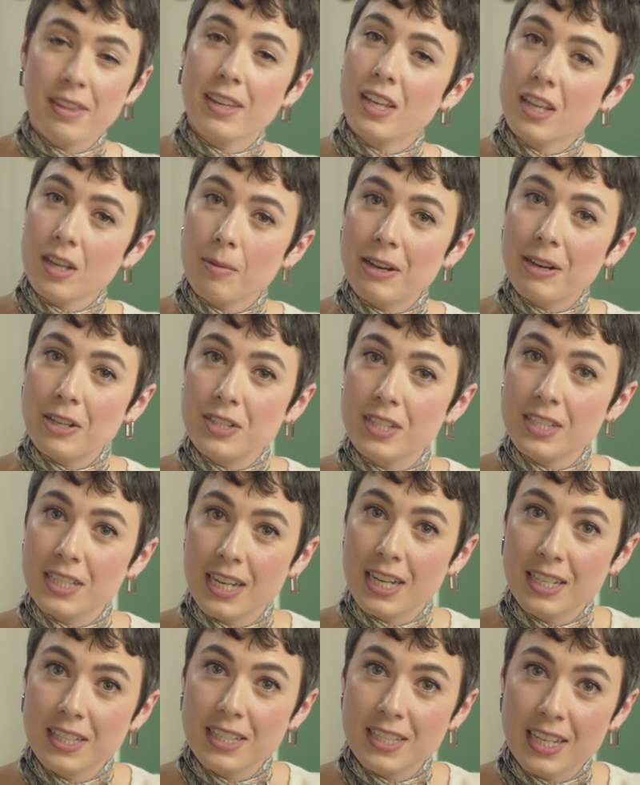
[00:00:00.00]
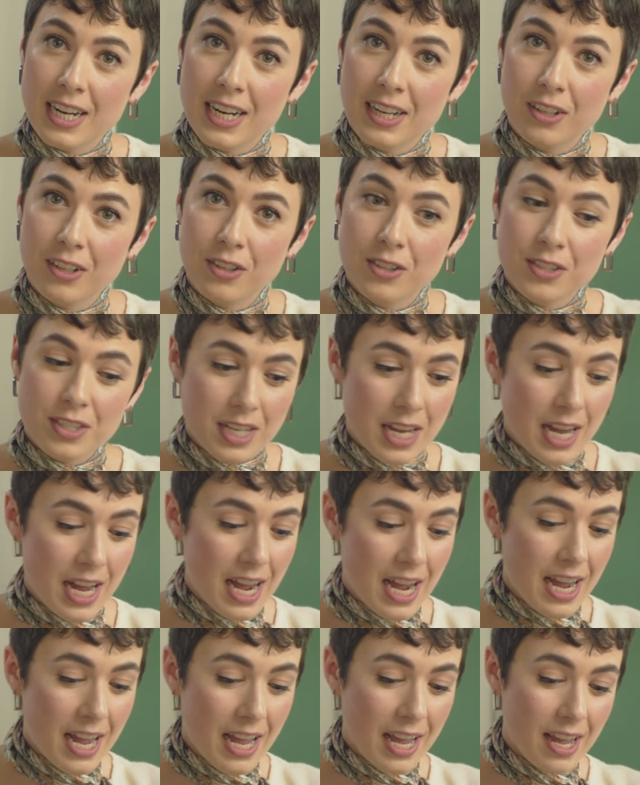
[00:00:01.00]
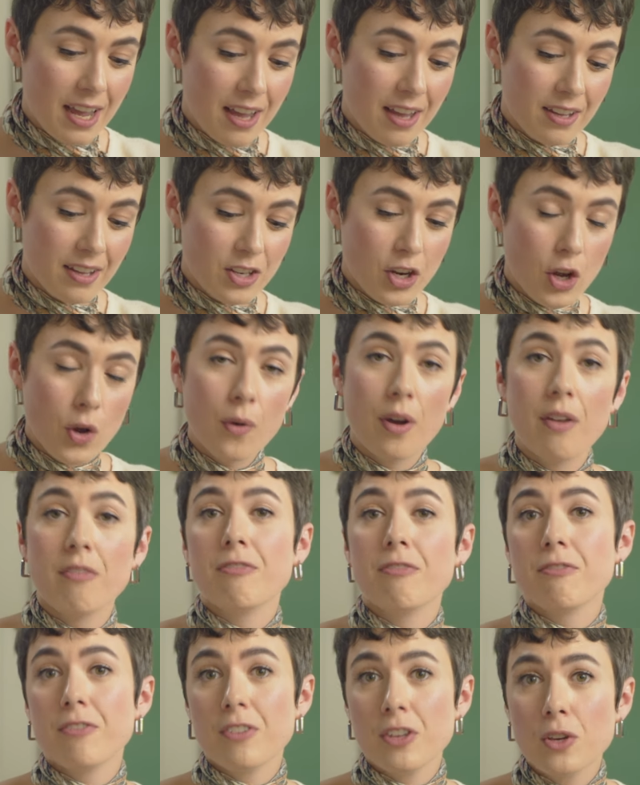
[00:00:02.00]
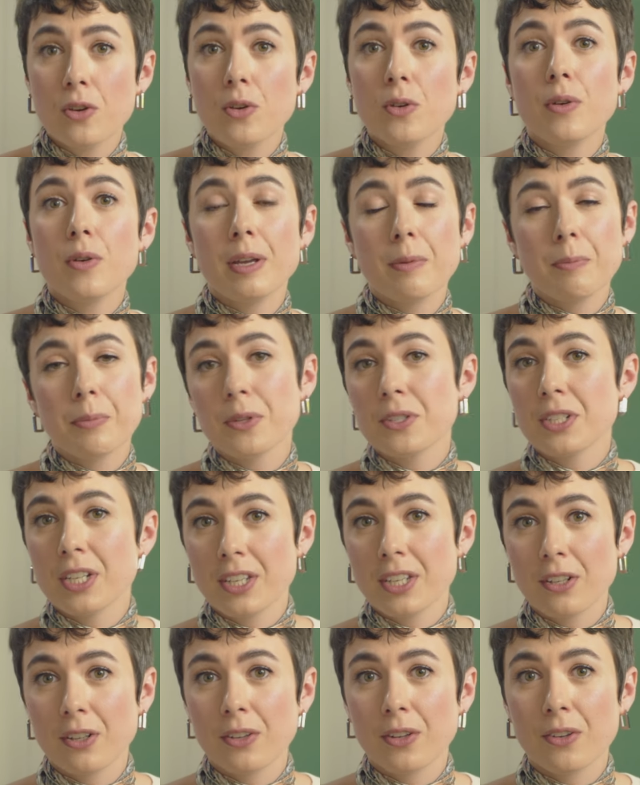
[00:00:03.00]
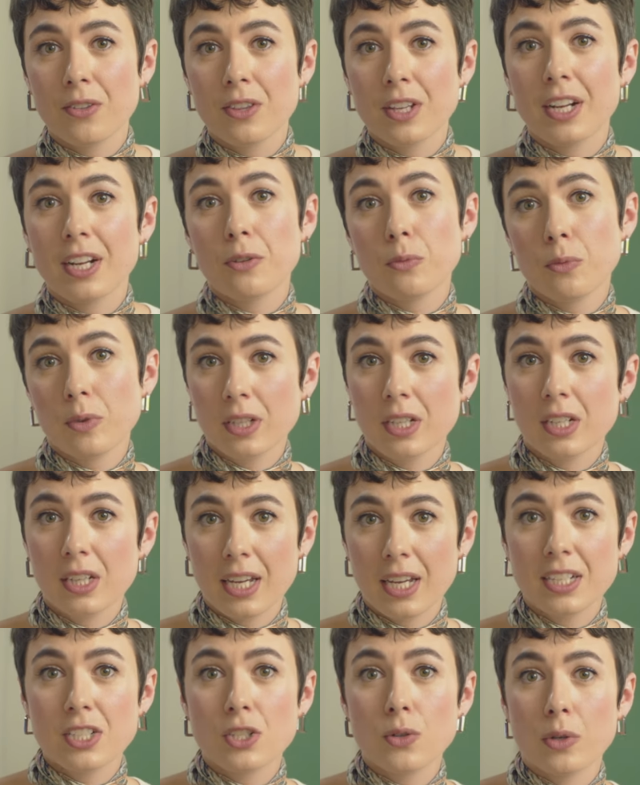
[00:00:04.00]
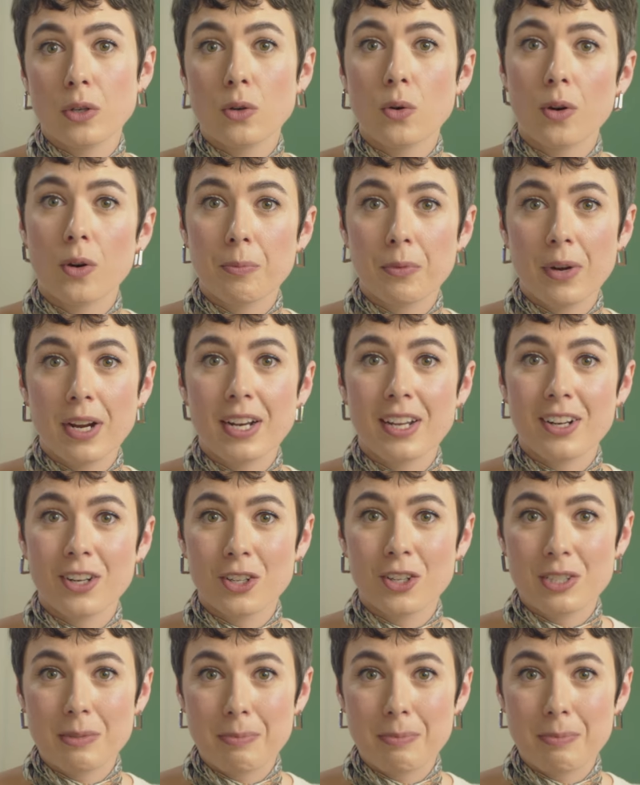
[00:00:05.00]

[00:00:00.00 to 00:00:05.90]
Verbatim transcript: thinking about design styles, I know a few in particular that I'd really like to incorporate in our